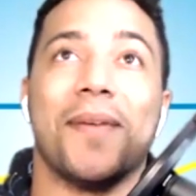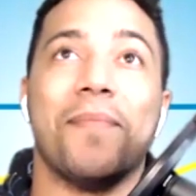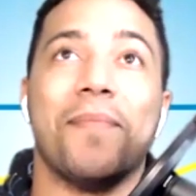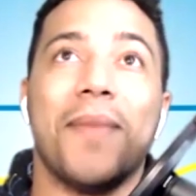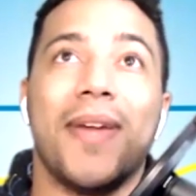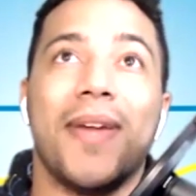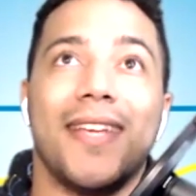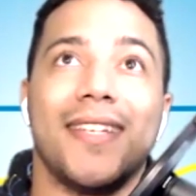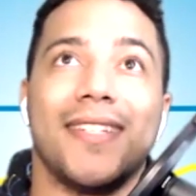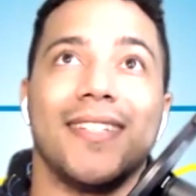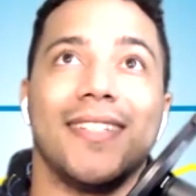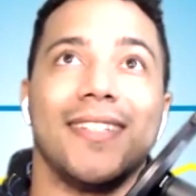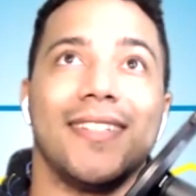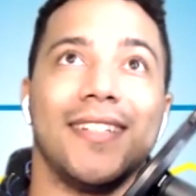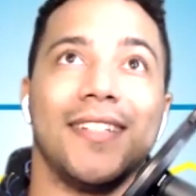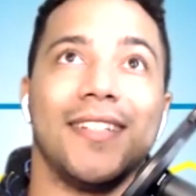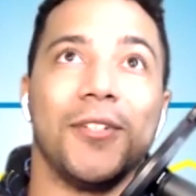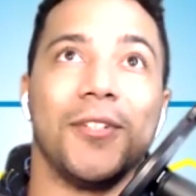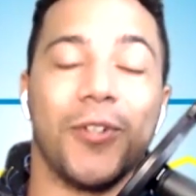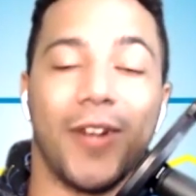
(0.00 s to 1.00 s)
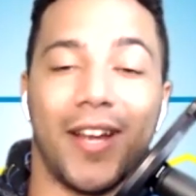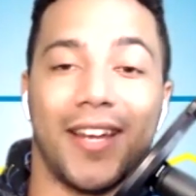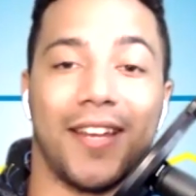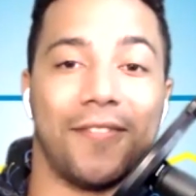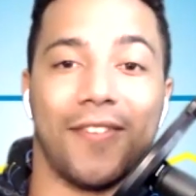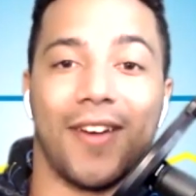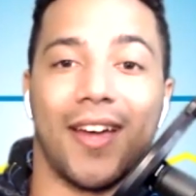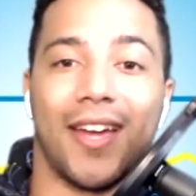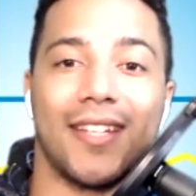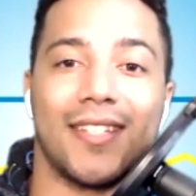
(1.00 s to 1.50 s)
amazing. Great
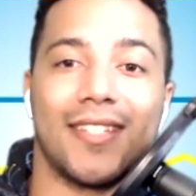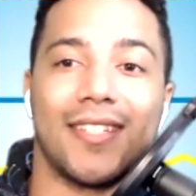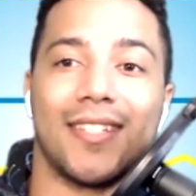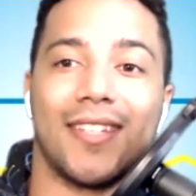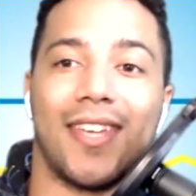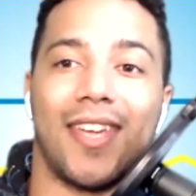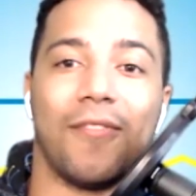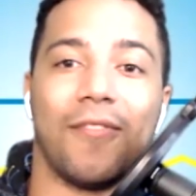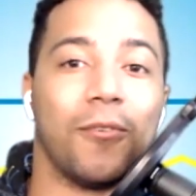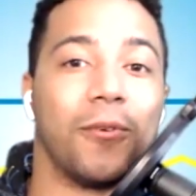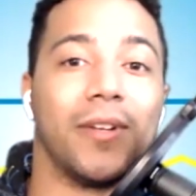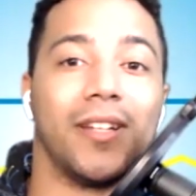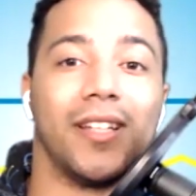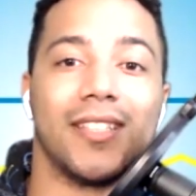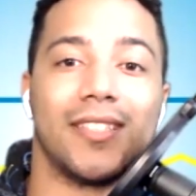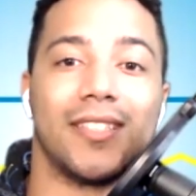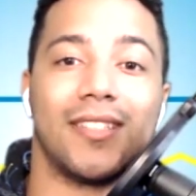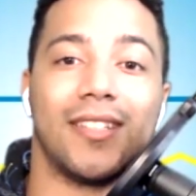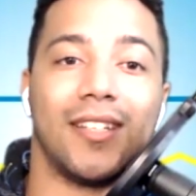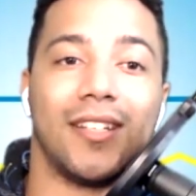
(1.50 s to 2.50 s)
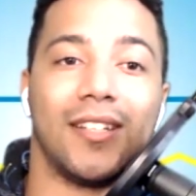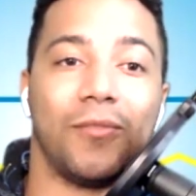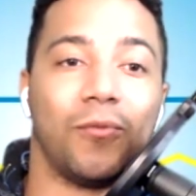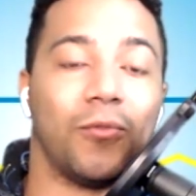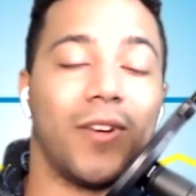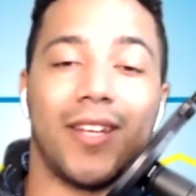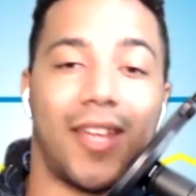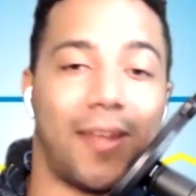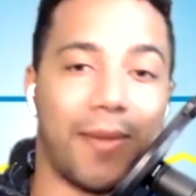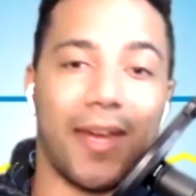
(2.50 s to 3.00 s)
advice. Everyone listening,
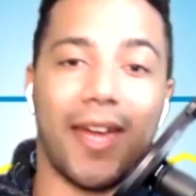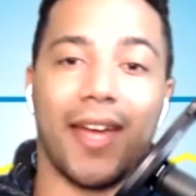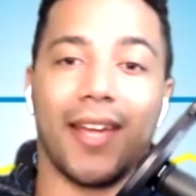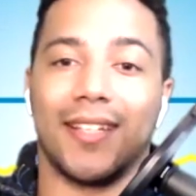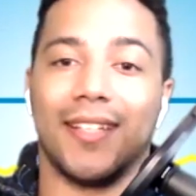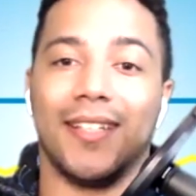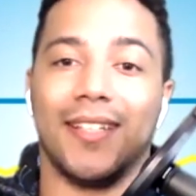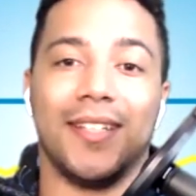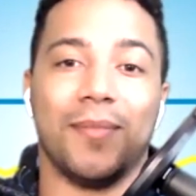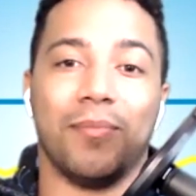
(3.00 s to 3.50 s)
run that back.